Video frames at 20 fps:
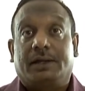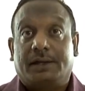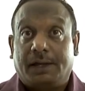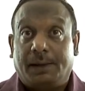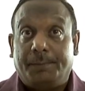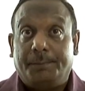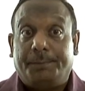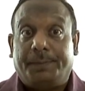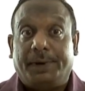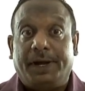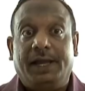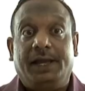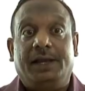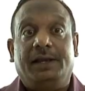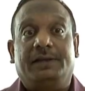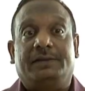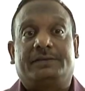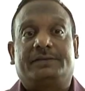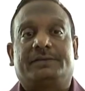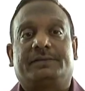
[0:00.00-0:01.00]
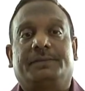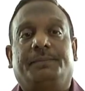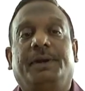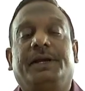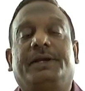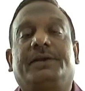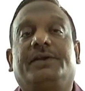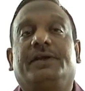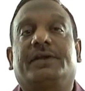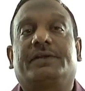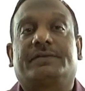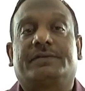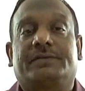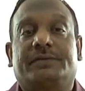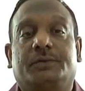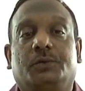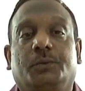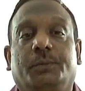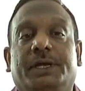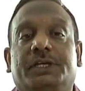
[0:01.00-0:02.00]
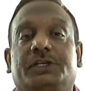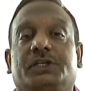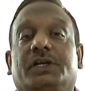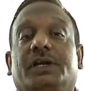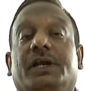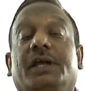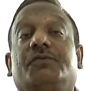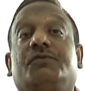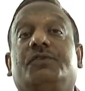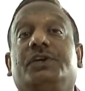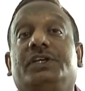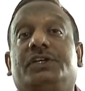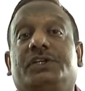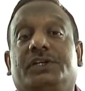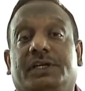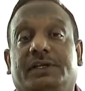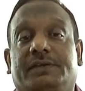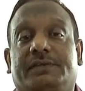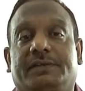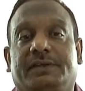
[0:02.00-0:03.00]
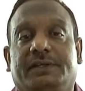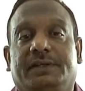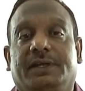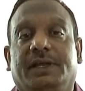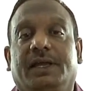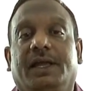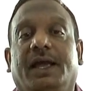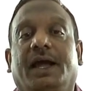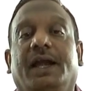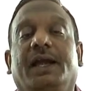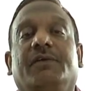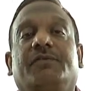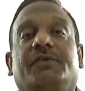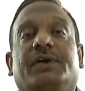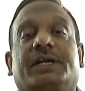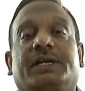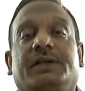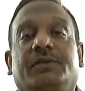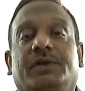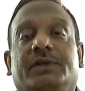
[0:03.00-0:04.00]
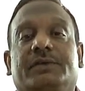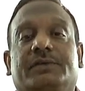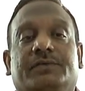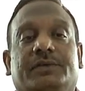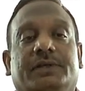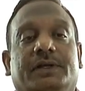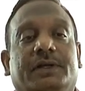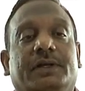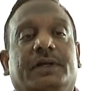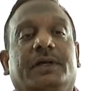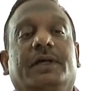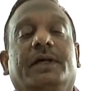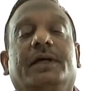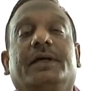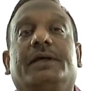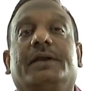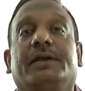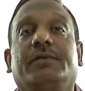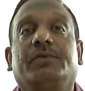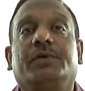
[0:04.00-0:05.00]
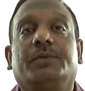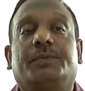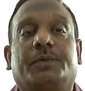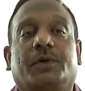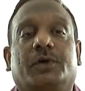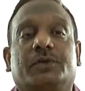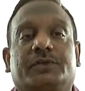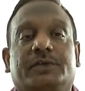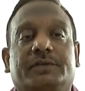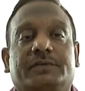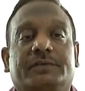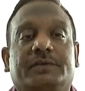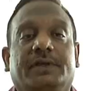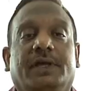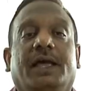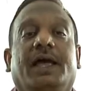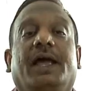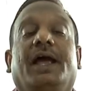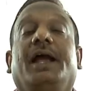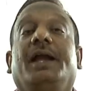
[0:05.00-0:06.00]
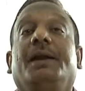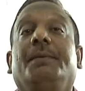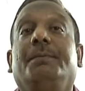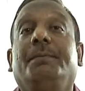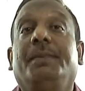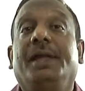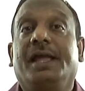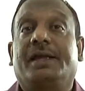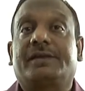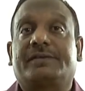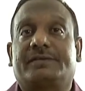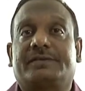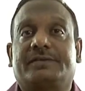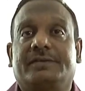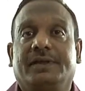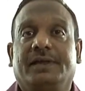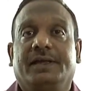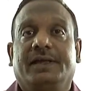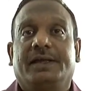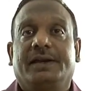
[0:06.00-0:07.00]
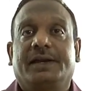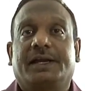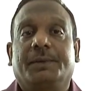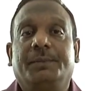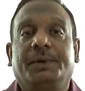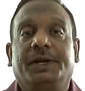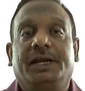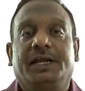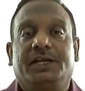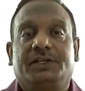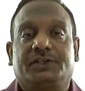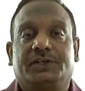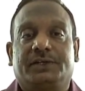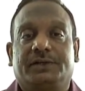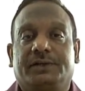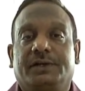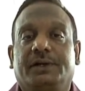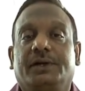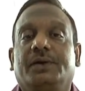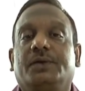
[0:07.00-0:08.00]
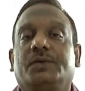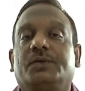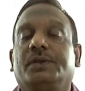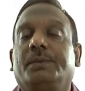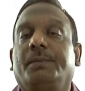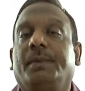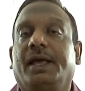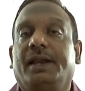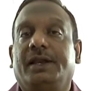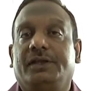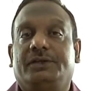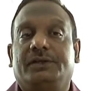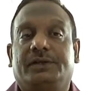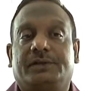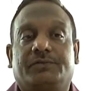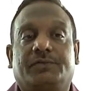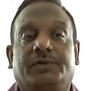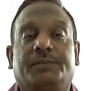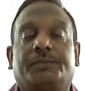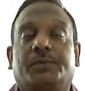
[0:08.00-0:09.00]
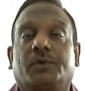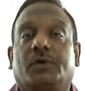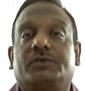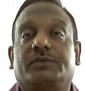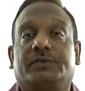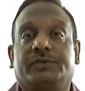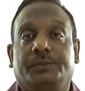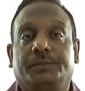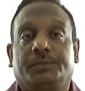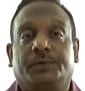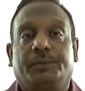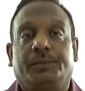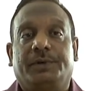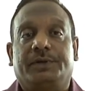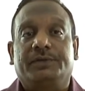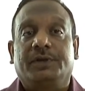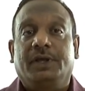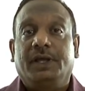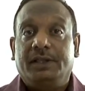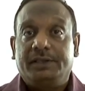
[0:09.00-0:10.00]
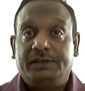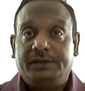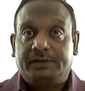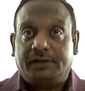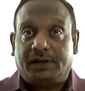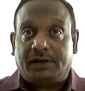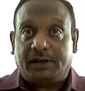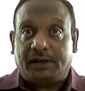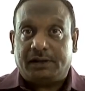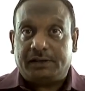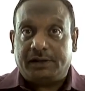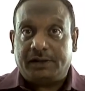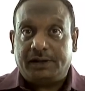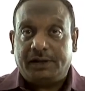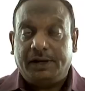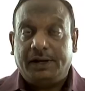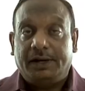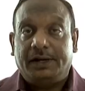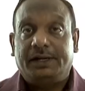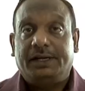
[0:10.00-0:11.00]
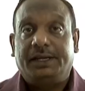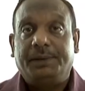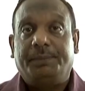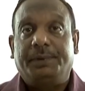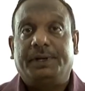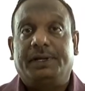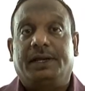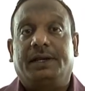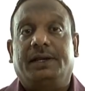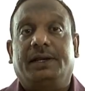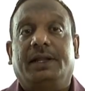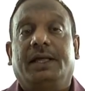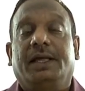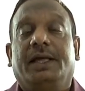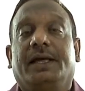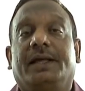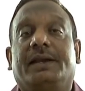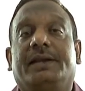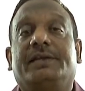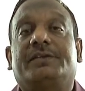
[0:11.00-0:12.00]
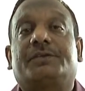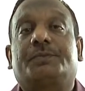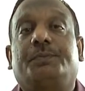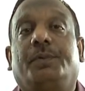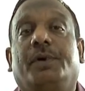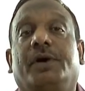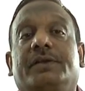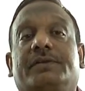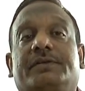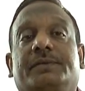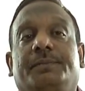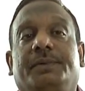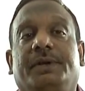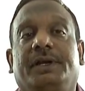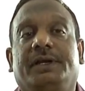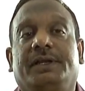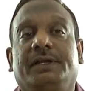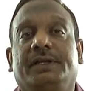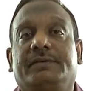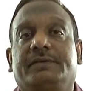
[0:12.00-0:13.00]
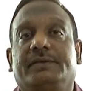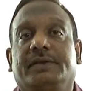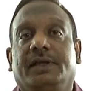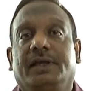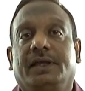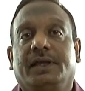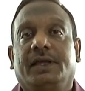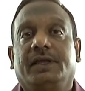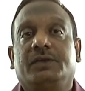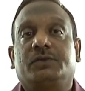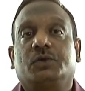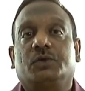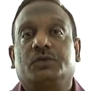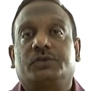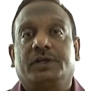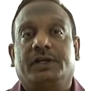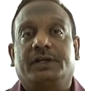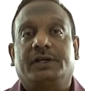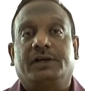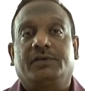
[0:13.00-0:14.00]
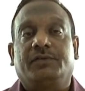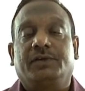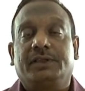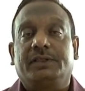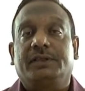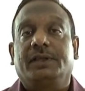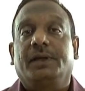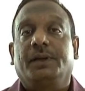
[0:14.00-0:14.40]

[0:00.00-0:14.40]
compiles metrics to measure efficiency and effectiveness of the review process and makes recommendation to the manager for process improvements. These are all the typical responsibilities associated with